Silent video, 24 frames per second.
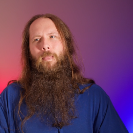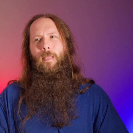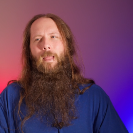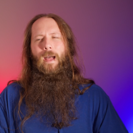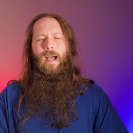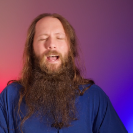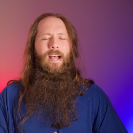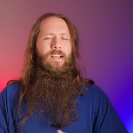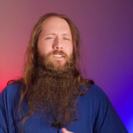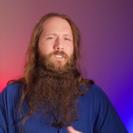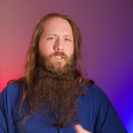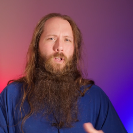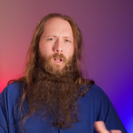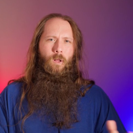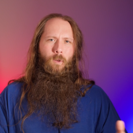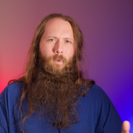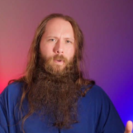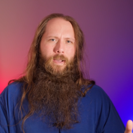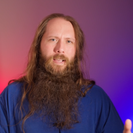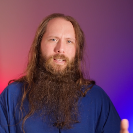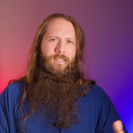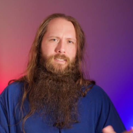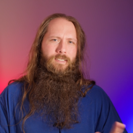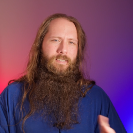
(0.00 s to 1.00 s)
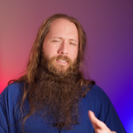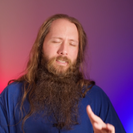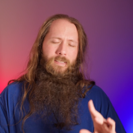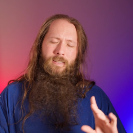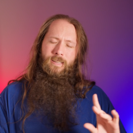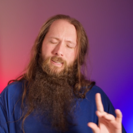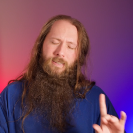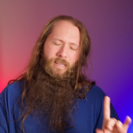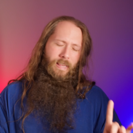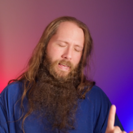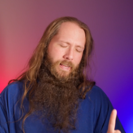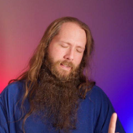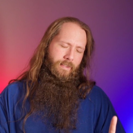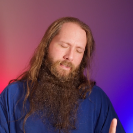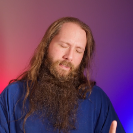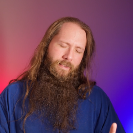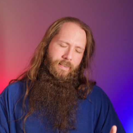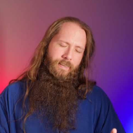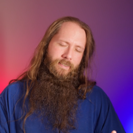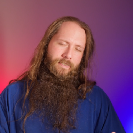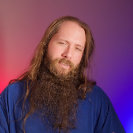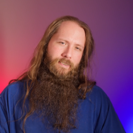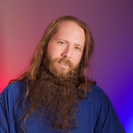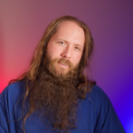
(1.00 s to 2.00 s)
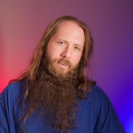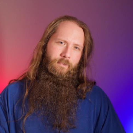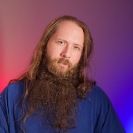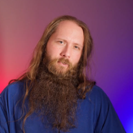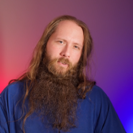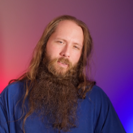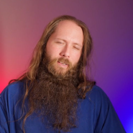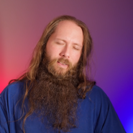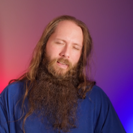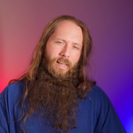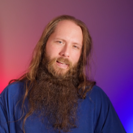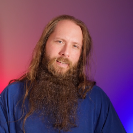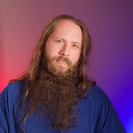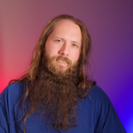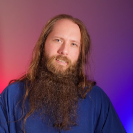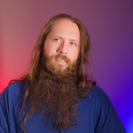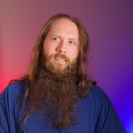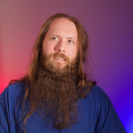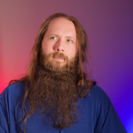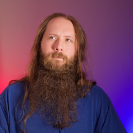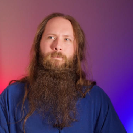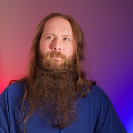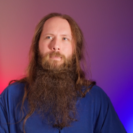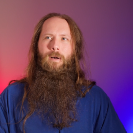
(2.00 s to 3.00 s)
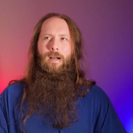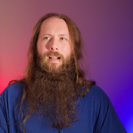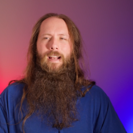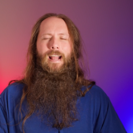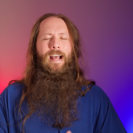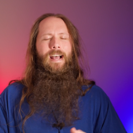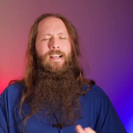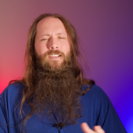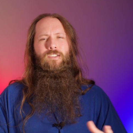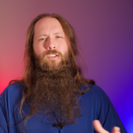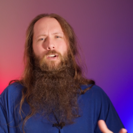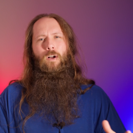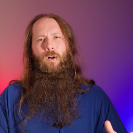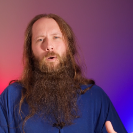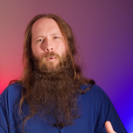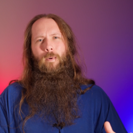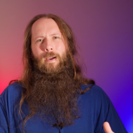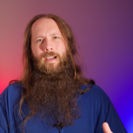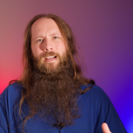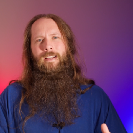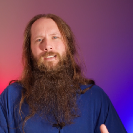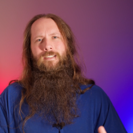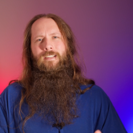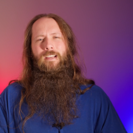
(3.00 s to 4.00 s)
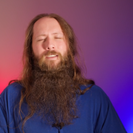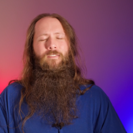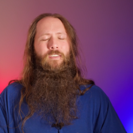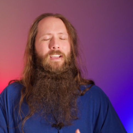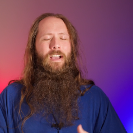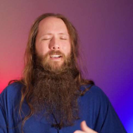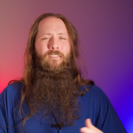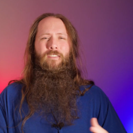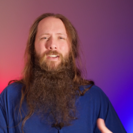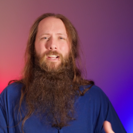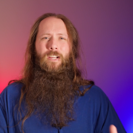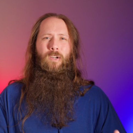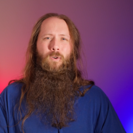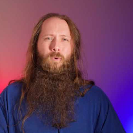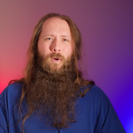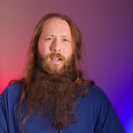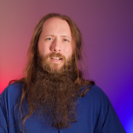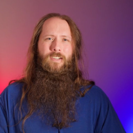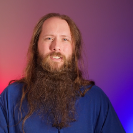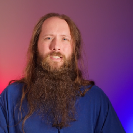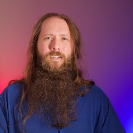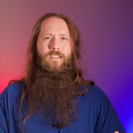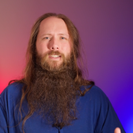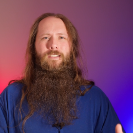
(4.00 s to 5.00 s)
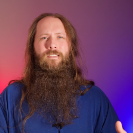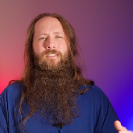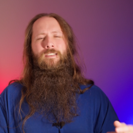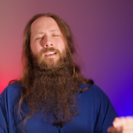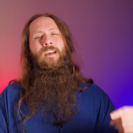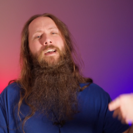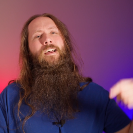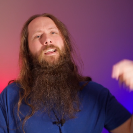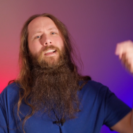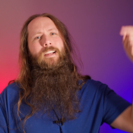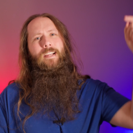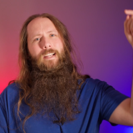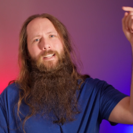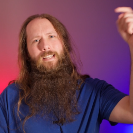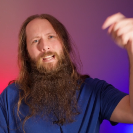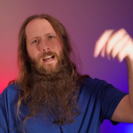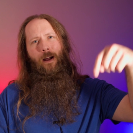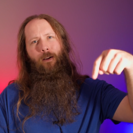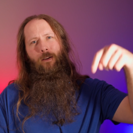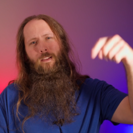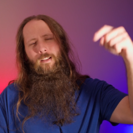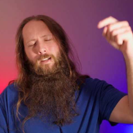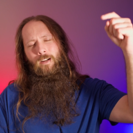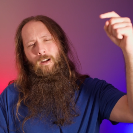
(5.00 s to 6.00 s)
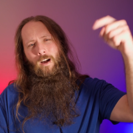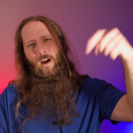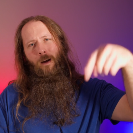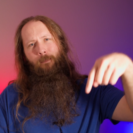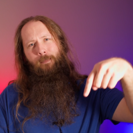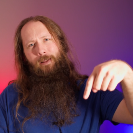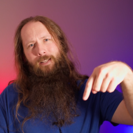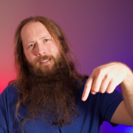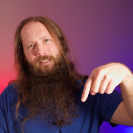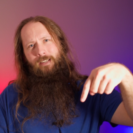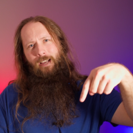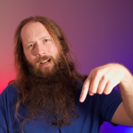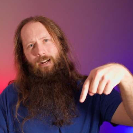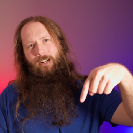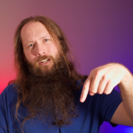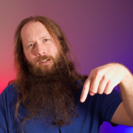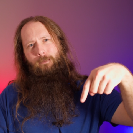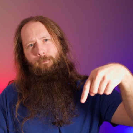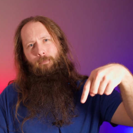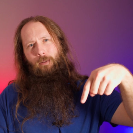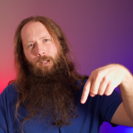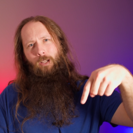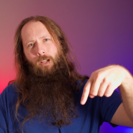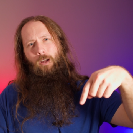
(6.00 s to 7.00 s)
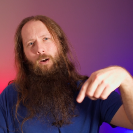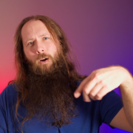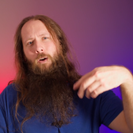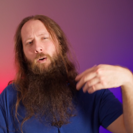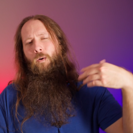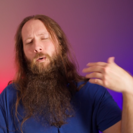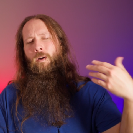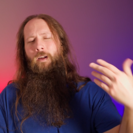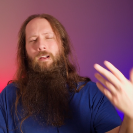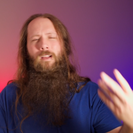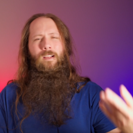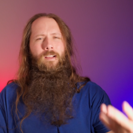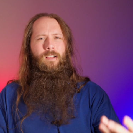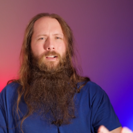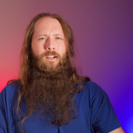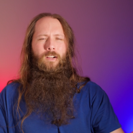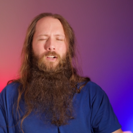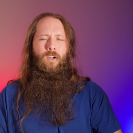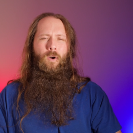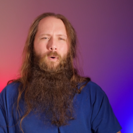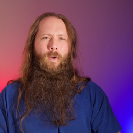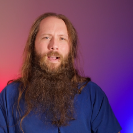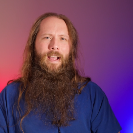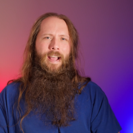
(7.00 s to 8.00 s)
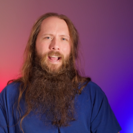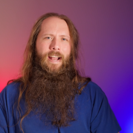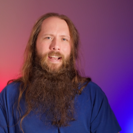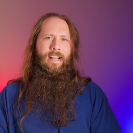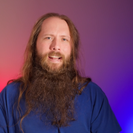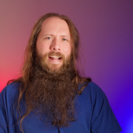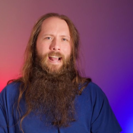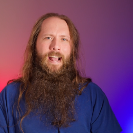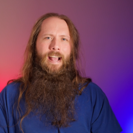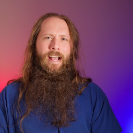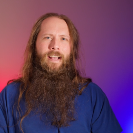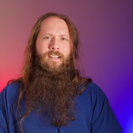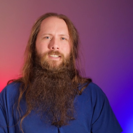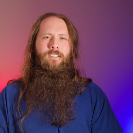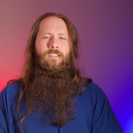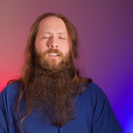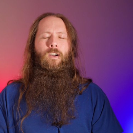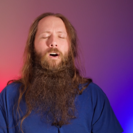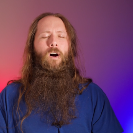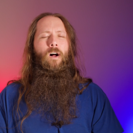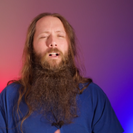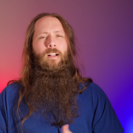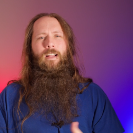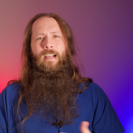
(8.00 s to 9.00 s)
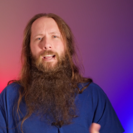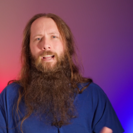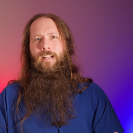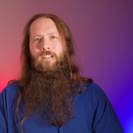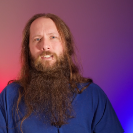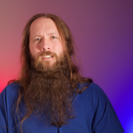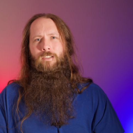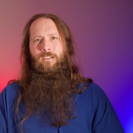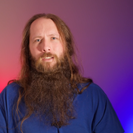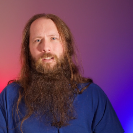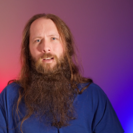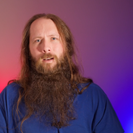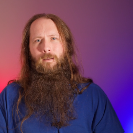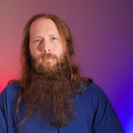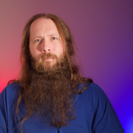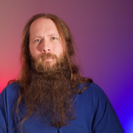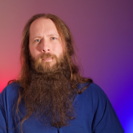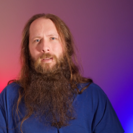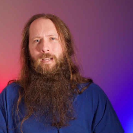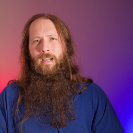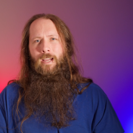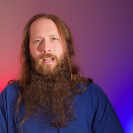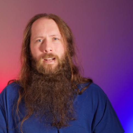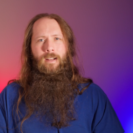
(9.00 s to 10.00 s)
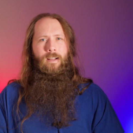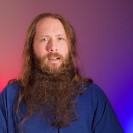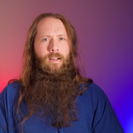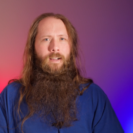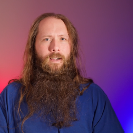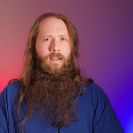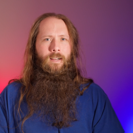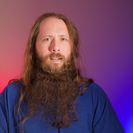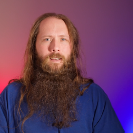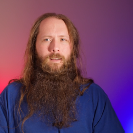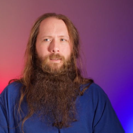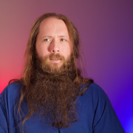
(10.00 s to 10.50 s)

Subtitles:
as always, this is it for the lesson. But as always, if you have any questions, get down in the comment section below. Go ahead and ask. I'll answer them in a